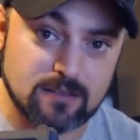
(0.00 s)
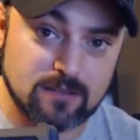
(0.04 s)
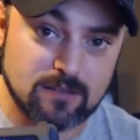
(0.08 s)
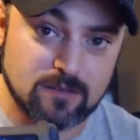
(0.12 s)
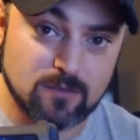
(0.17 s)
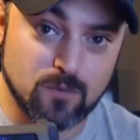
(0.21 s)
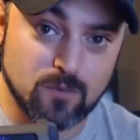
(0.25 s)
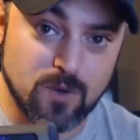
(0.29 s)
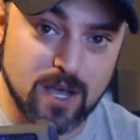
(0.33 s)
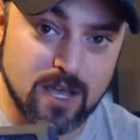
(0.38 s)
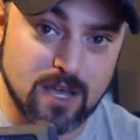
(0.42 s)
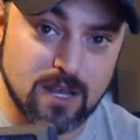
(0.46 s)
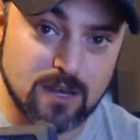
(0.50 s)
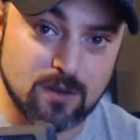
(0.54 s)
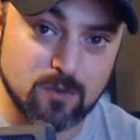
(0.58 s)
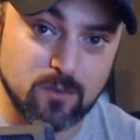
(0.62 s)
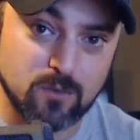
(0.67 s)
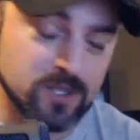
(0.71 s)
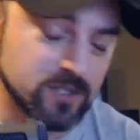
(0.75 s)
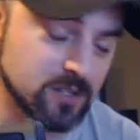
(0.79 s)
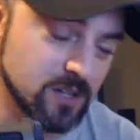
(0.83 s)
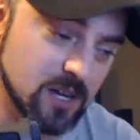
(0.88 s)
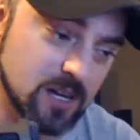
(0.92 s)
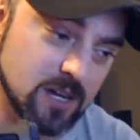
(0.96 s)
when
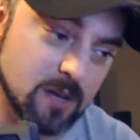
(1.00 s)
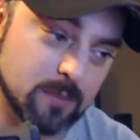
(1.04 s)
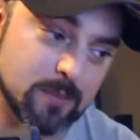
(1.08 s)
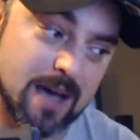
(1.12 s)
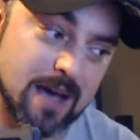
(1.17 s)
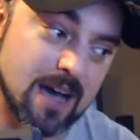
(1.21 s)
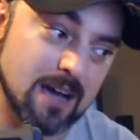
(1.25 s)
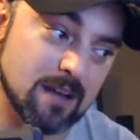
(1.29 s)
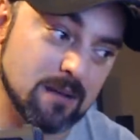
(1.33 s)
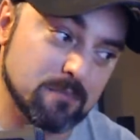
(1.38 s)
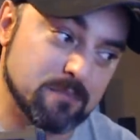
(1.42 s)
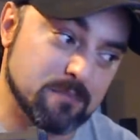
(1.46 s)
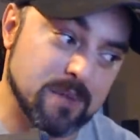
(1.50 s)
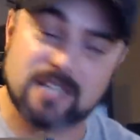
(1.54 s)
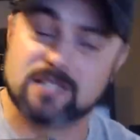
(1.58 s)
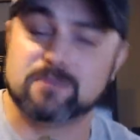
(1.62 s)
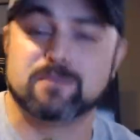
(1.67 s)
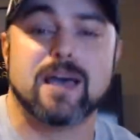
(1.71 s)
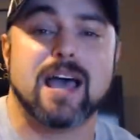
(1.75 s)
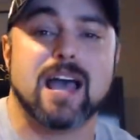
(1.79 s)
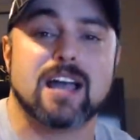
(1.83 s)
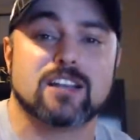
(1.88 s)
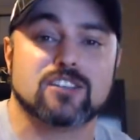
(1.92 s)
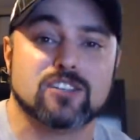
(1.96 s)
we talk about best
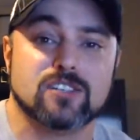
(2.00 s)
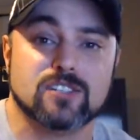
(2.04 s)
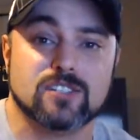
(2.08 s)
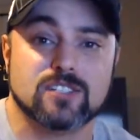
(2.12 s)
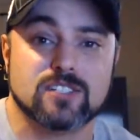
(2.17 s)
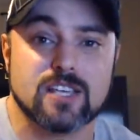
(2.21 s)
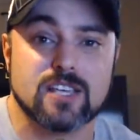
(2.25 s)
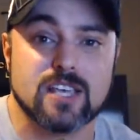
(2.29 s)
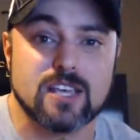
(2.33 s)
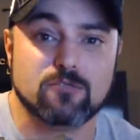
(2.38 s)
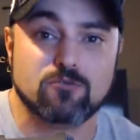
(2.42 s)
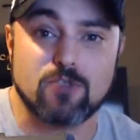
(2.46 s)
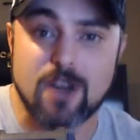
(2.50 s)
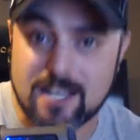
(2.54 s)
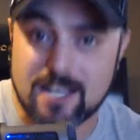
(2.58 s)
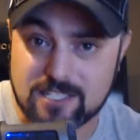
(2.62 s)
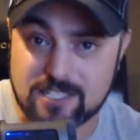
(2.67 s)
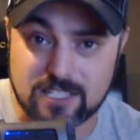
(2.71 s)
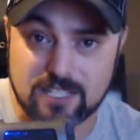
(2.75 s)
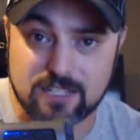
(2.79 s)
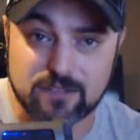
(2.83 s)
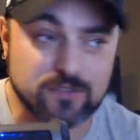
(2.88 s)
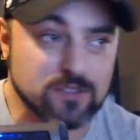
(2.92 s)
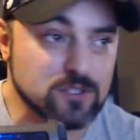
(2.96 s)
matches in
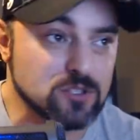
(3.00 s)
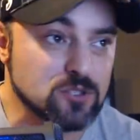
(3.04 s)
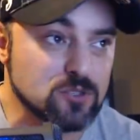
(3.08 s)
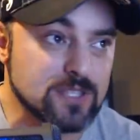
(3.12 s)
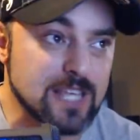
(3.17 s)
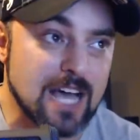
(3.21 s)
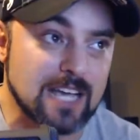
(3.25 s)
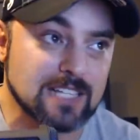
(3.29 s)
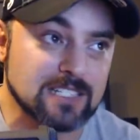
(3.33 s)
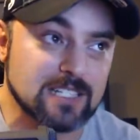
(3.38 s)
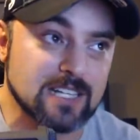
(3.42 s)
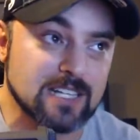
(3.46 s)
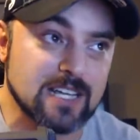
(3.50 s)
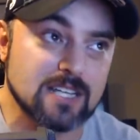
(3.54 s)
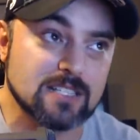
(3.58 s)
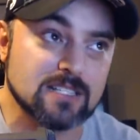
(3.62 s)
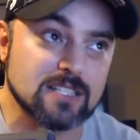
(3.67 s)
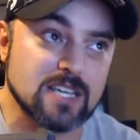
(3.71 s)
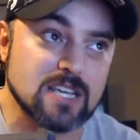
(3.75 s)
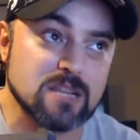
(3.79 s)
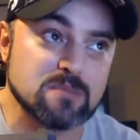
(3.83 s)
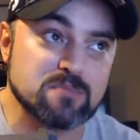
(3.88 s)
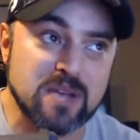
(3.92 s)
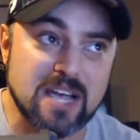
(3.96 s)
wrestling for
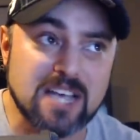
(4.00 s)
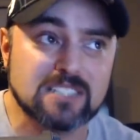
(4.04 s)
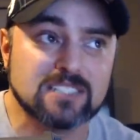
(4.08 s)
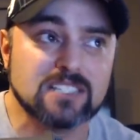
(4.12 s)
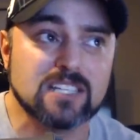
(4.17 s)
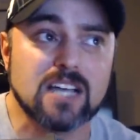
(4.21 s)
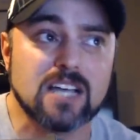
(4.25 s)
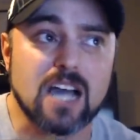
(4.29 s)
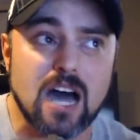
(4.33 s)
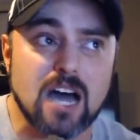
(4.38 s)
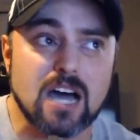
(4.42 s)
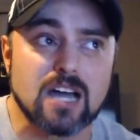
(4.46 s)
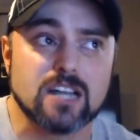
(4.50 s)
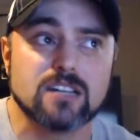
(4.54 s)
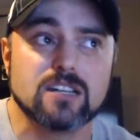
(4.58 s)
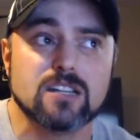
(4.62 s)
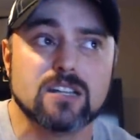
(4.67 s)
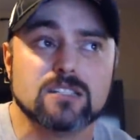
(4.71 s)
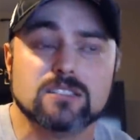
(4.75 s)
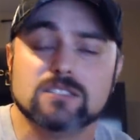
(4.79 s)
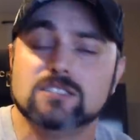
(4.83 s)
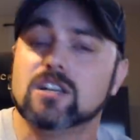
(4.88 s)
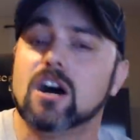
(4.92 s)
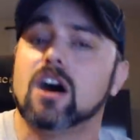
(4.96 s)
2018. Pentagon
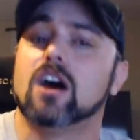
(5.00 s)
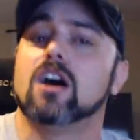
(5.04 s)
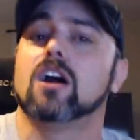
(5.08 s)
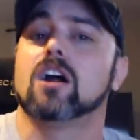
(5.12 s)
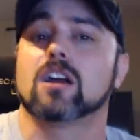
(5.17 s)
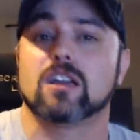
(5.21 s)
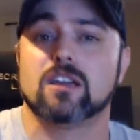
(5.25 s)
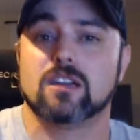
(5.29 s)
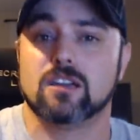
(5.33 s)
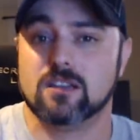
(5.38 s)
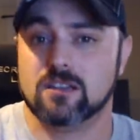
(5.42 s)
Dark.